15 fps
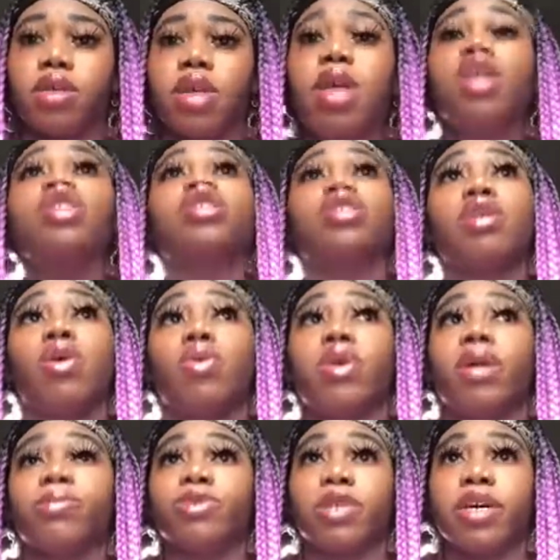So what I'm
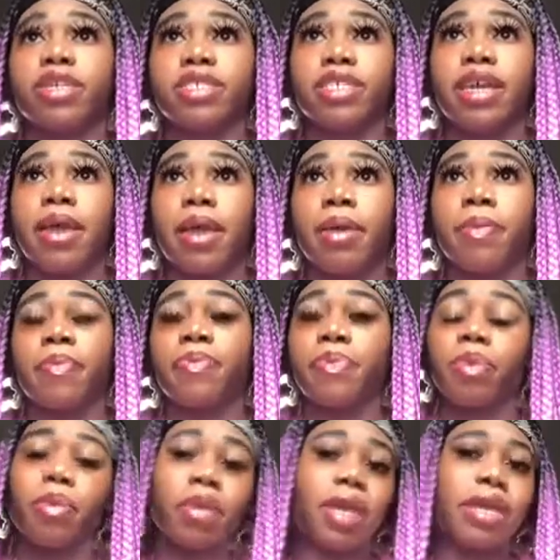trying to say
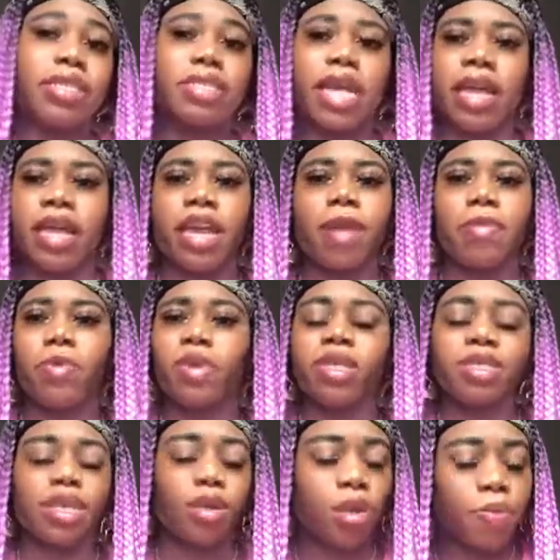is that everyone is
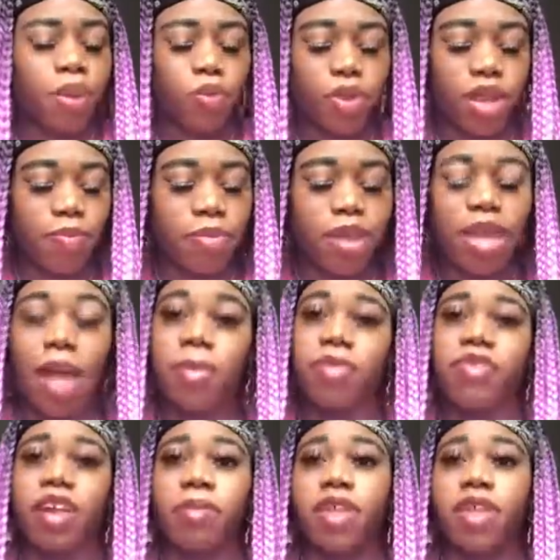not going to be one big happy family.